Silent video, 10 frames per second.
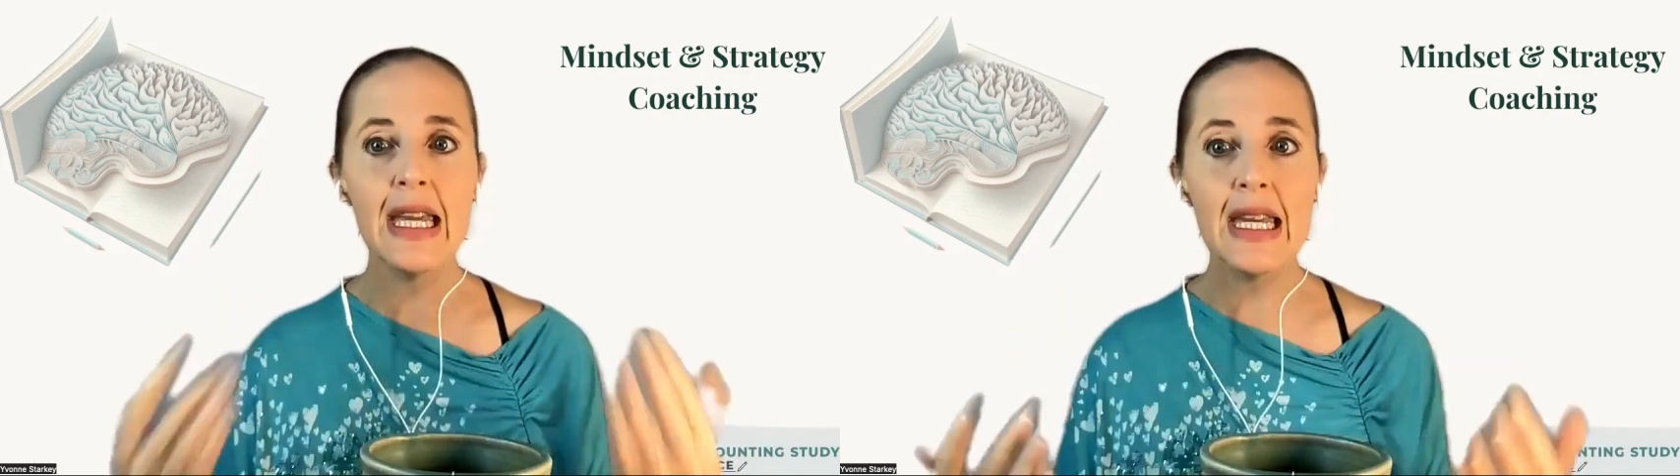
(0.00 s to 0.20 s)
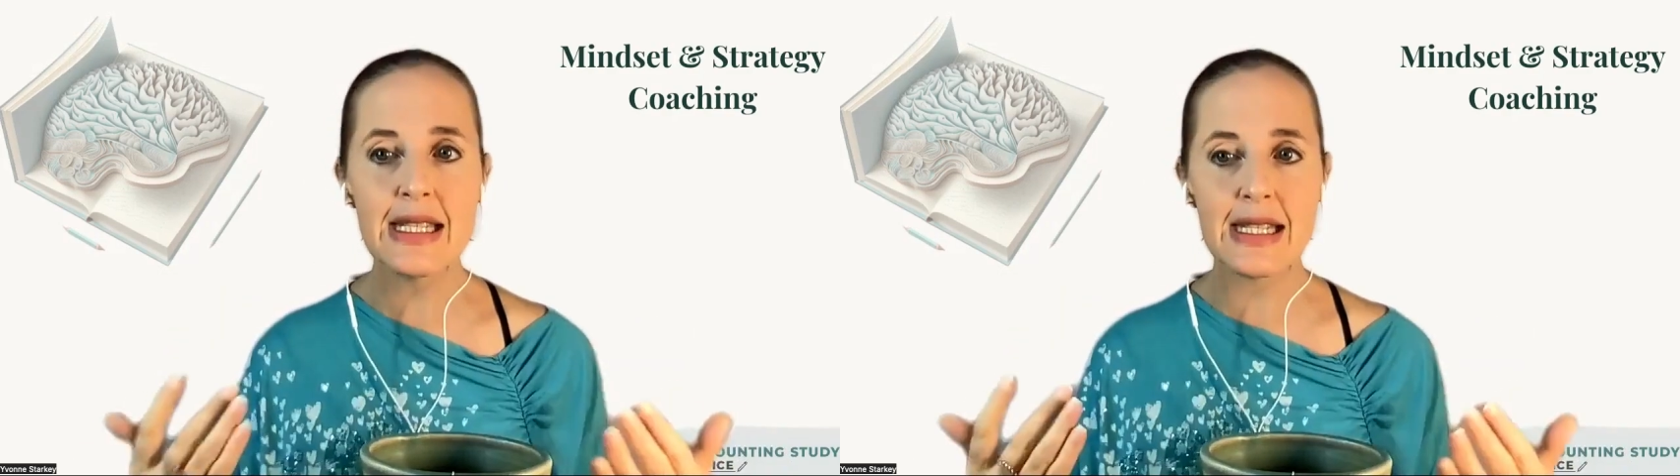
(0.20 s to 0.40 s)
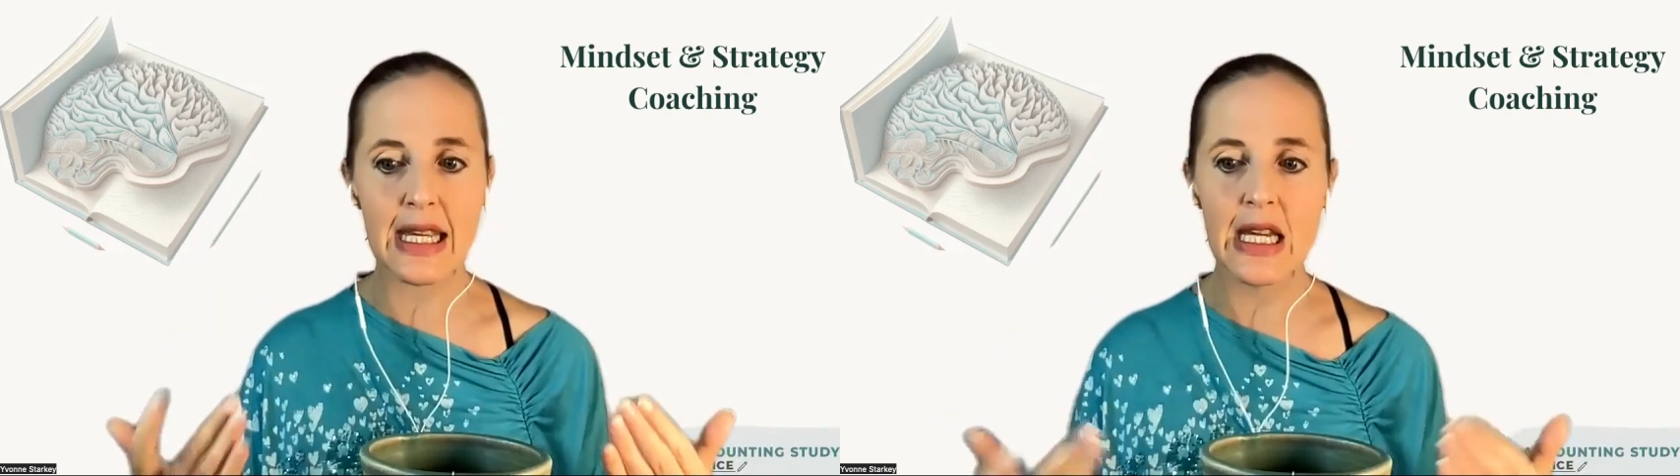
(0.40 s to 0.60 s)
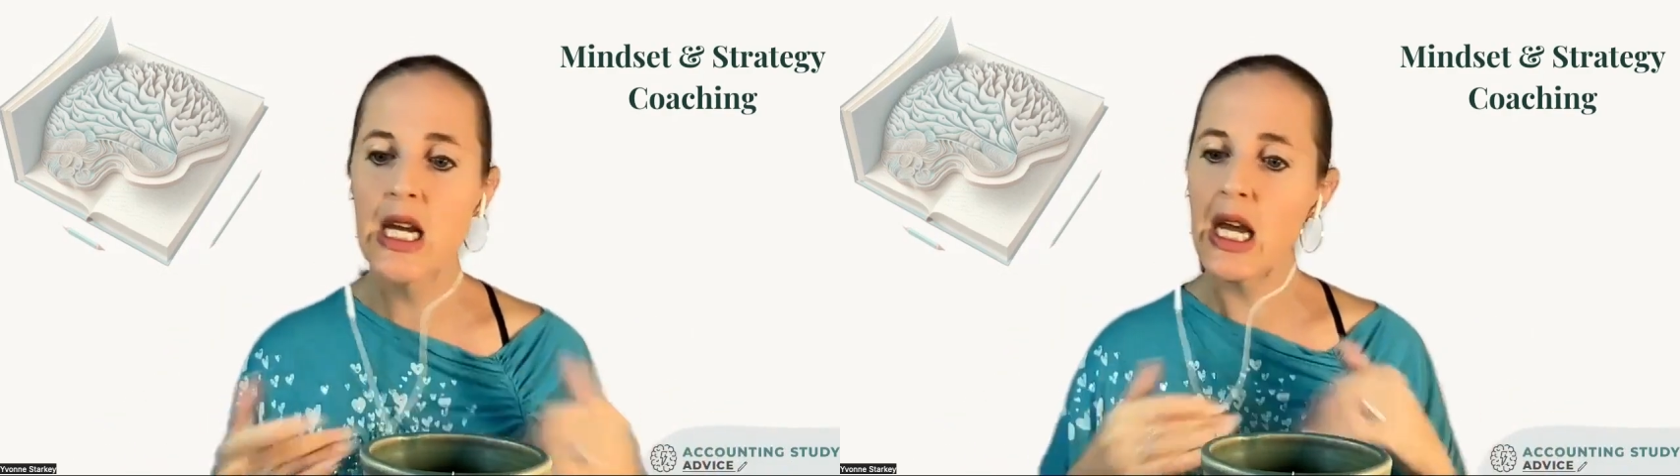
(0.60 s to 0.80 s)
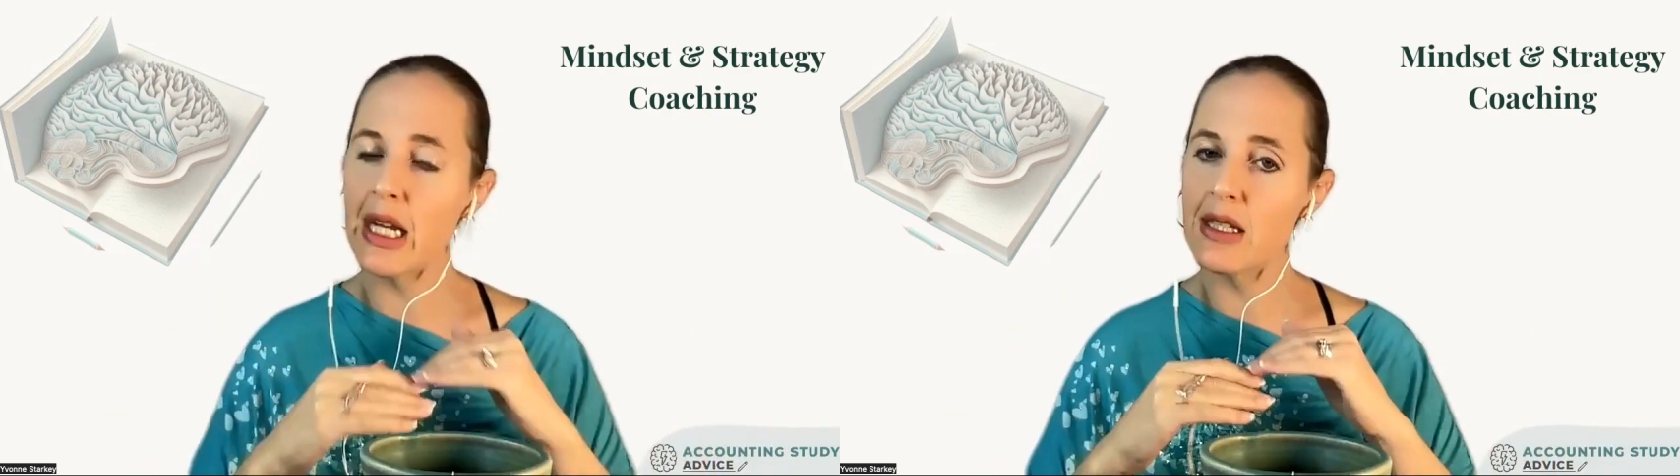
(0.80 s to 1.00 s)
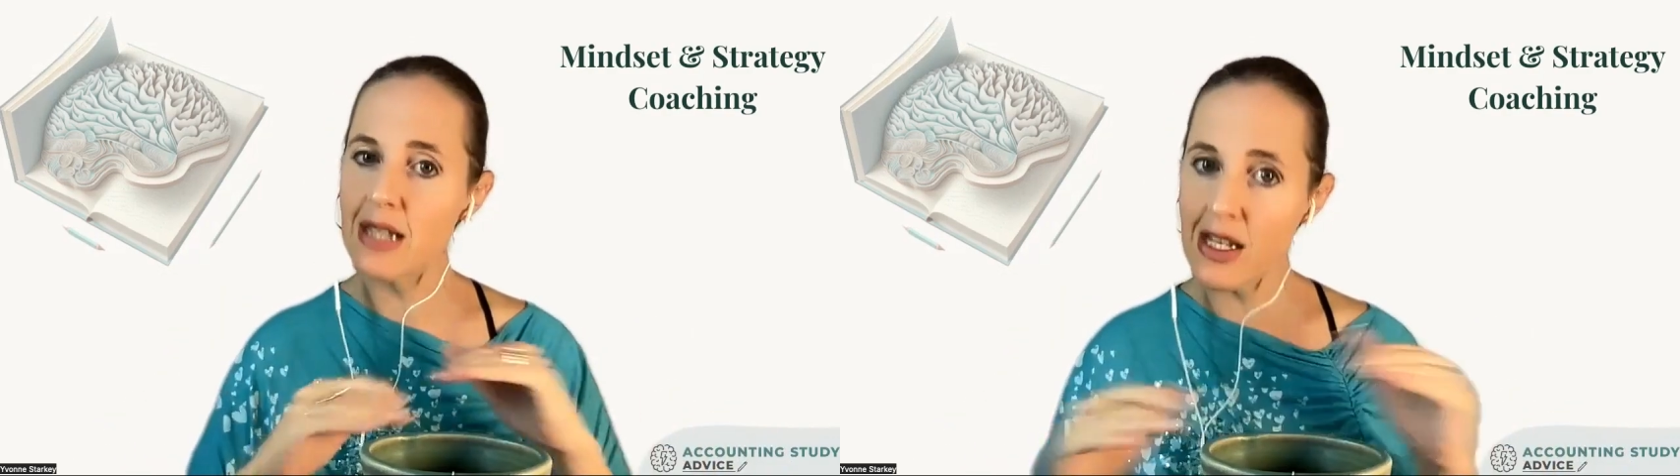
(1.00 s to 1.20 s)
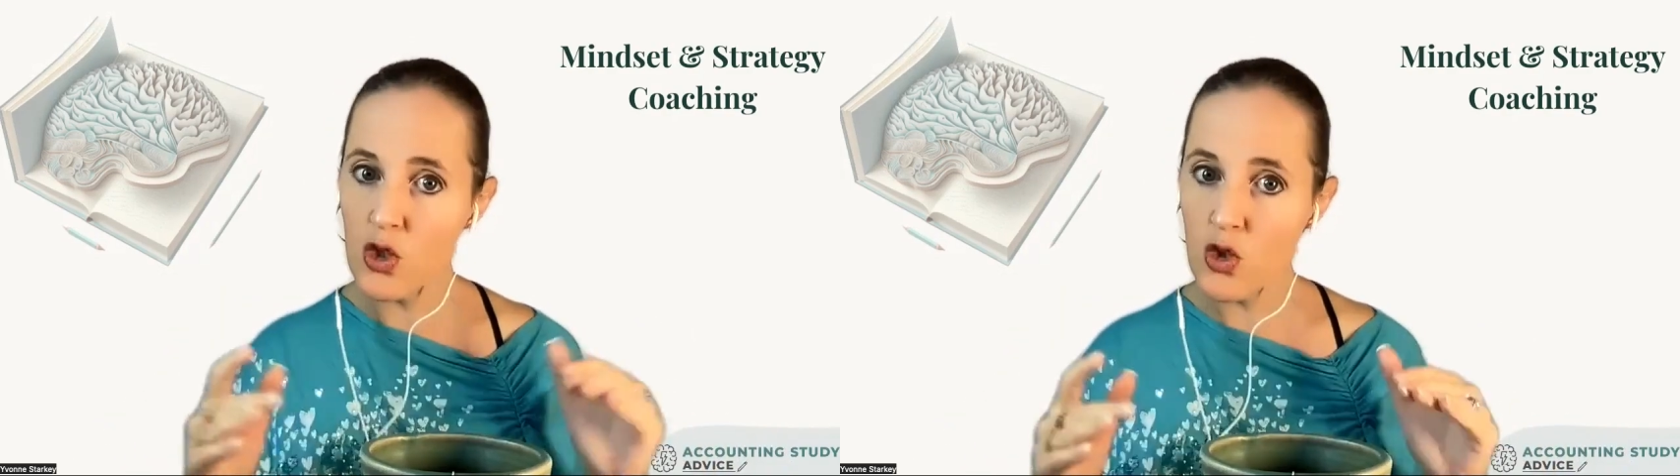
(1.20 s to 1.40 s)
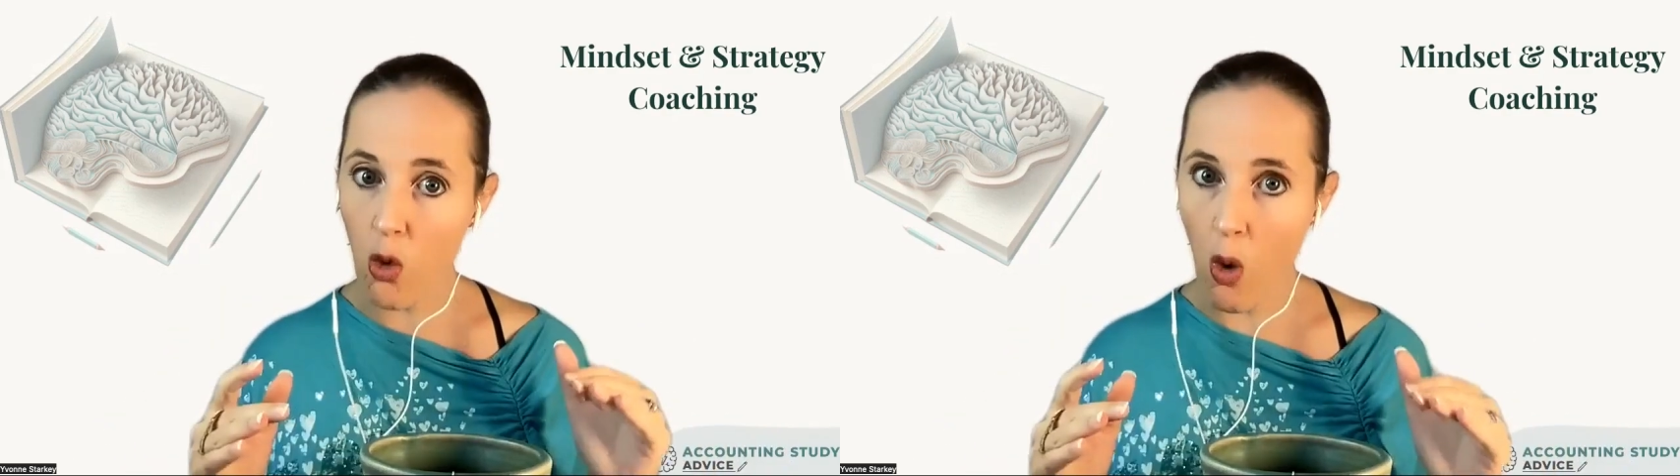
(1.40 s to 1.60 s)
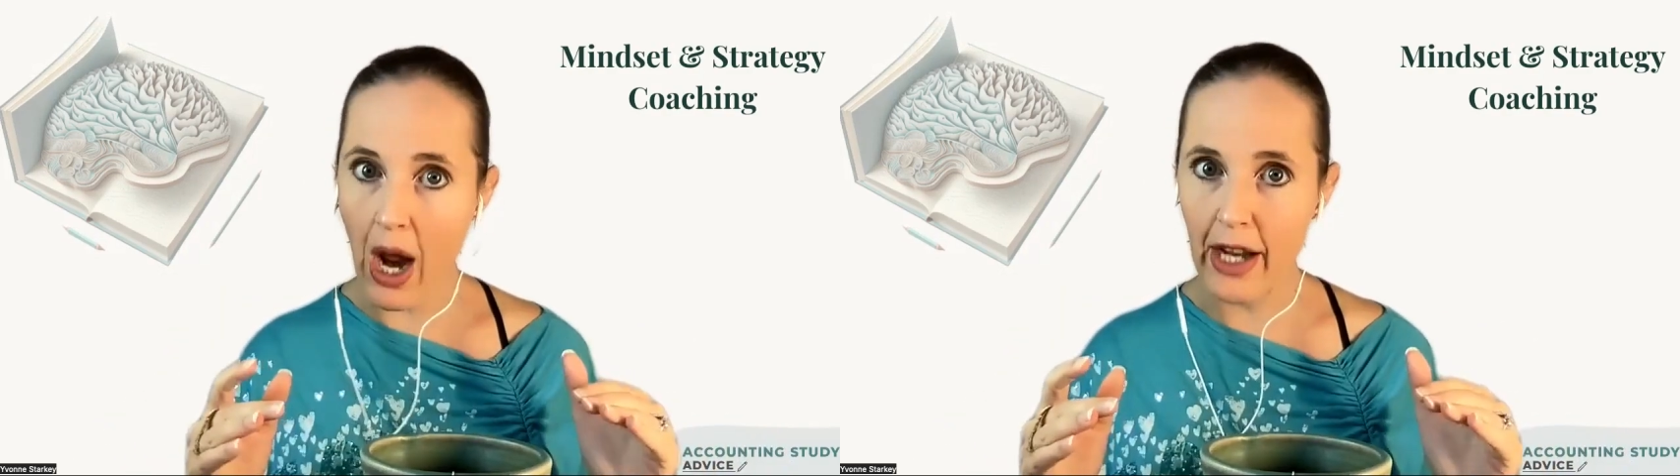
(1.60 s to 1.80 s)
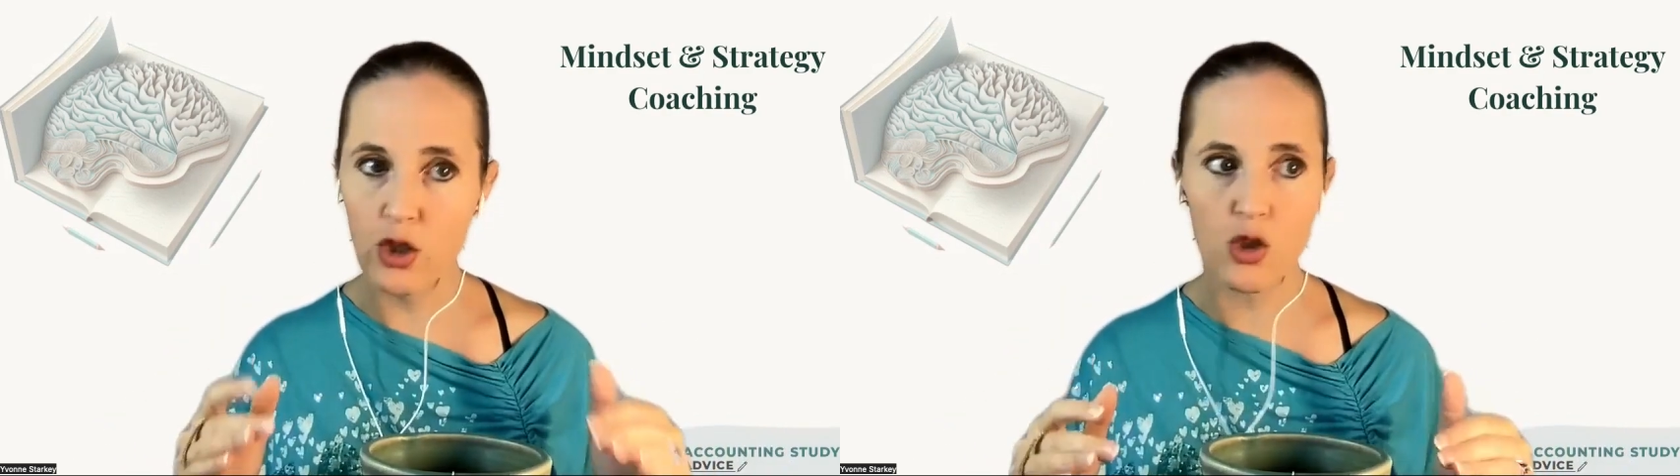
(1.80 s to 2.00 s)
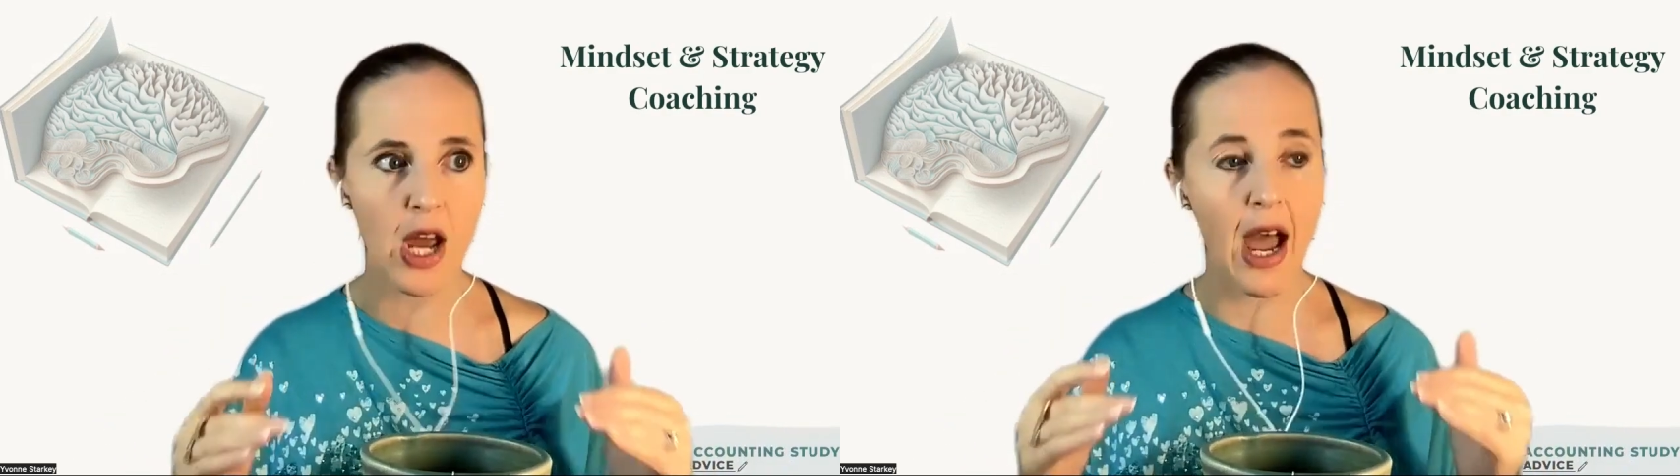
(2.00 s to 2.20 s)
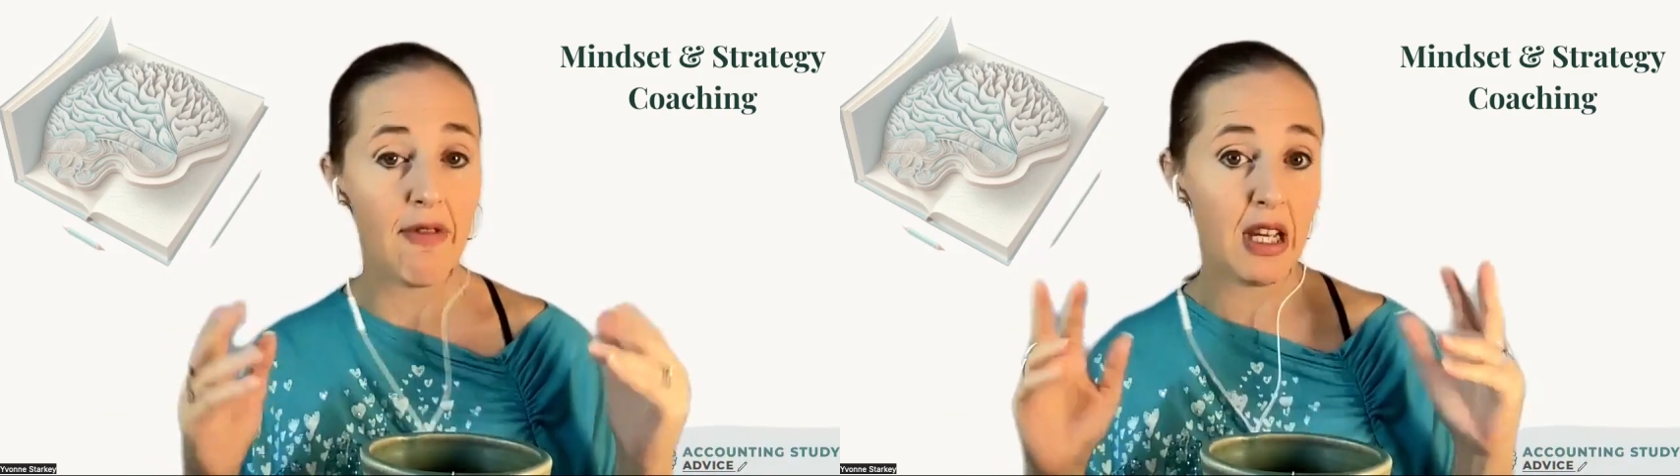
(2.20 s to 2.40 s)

easy, and doesn't require you to have